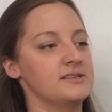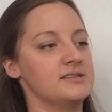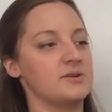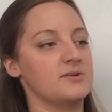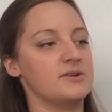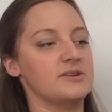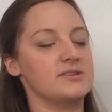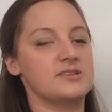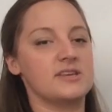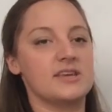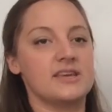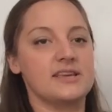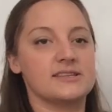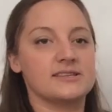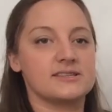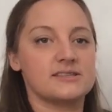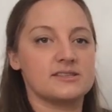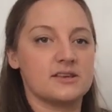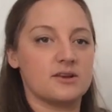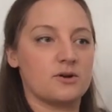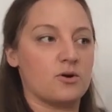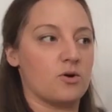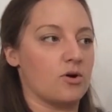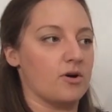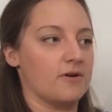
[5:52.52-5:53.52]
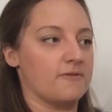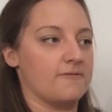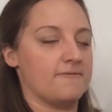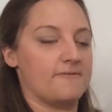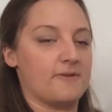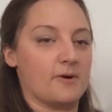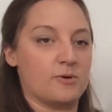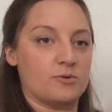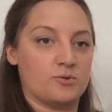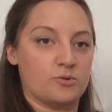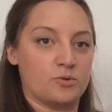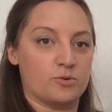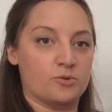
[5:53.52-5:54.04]
So it's got a
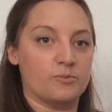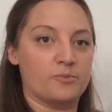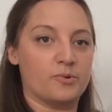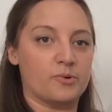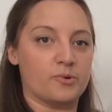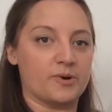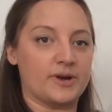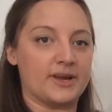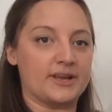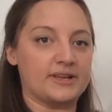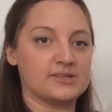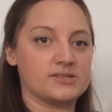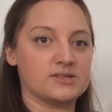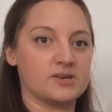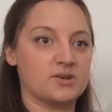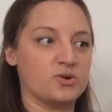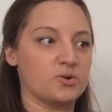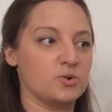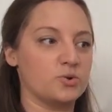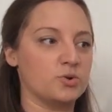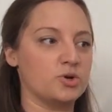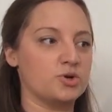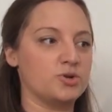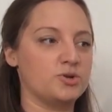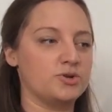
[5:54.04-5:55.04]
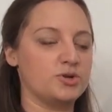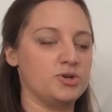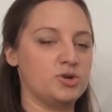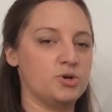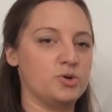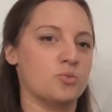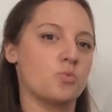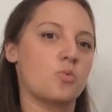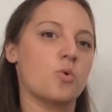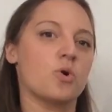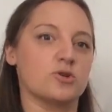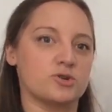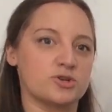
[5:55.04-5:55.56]
focal point, so
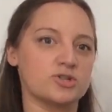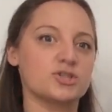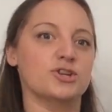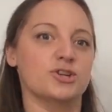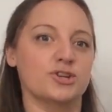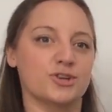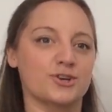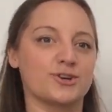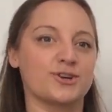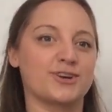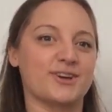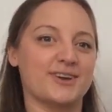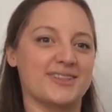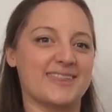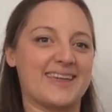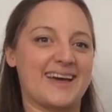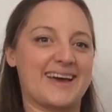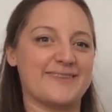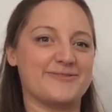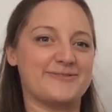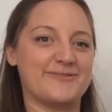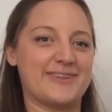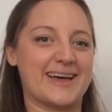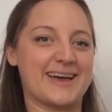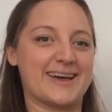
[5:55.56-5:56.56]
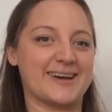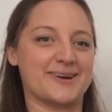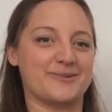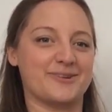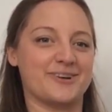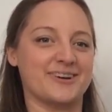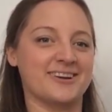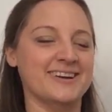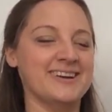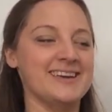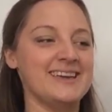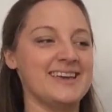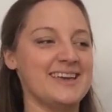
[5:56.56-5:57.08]
you want to look at that
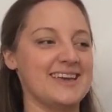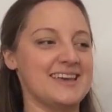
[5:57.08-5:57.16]
flower.